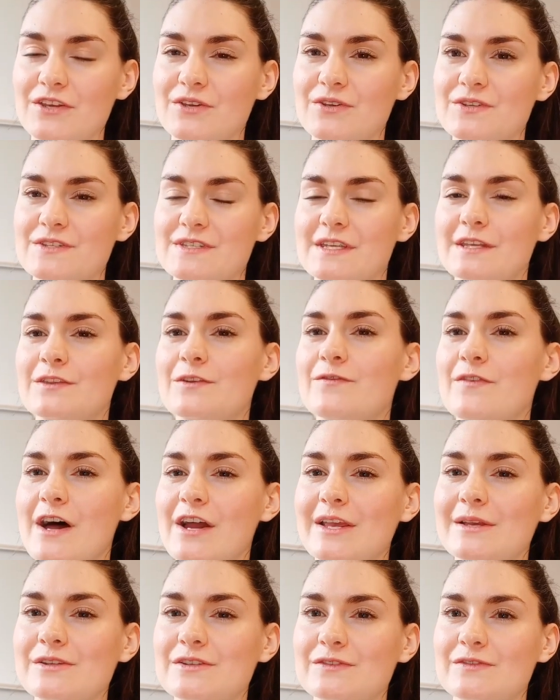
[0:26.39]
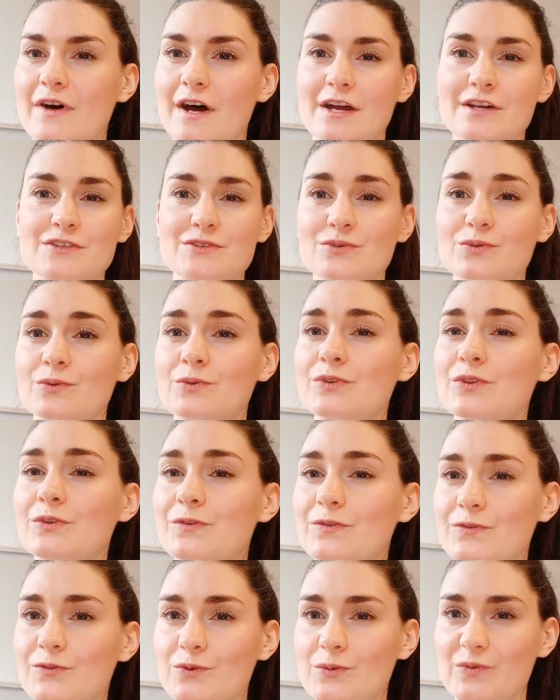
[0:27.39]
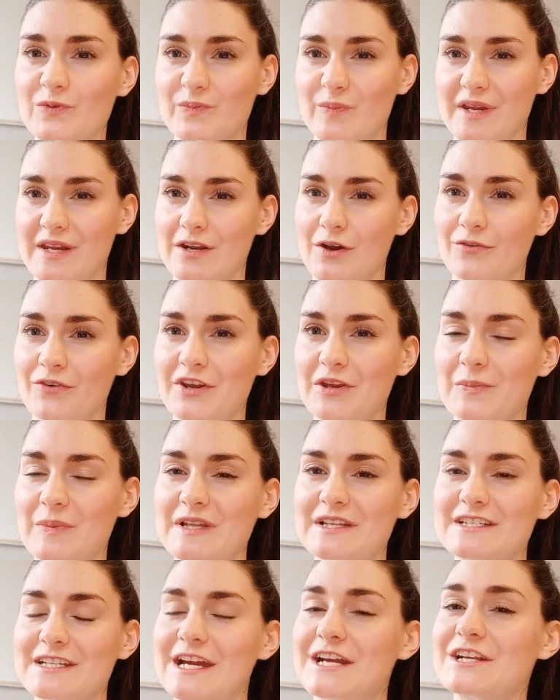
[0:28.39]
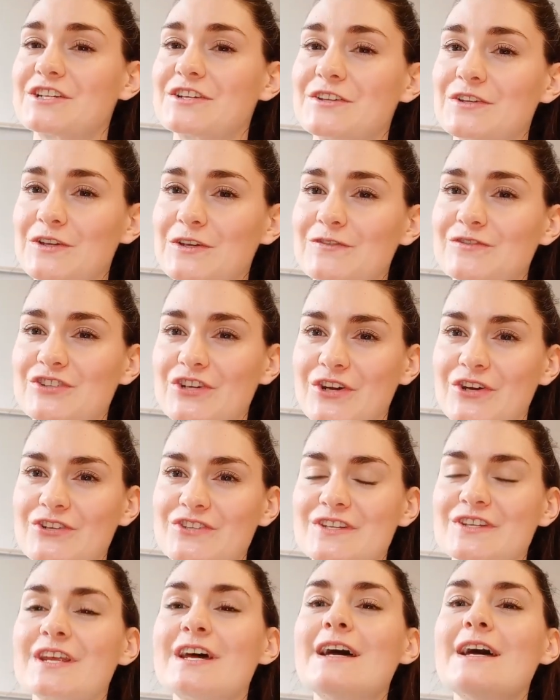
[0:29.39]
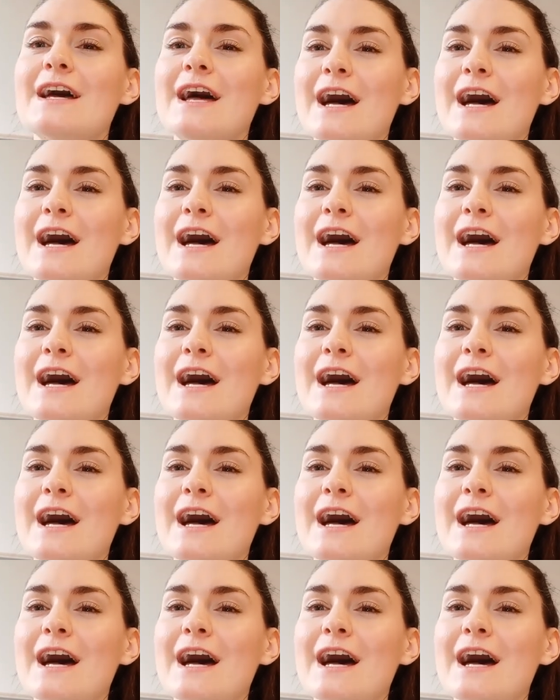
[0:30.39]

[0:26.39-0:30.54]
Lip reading: using the vacuum device or the form of penile rehabilitation that you've chosen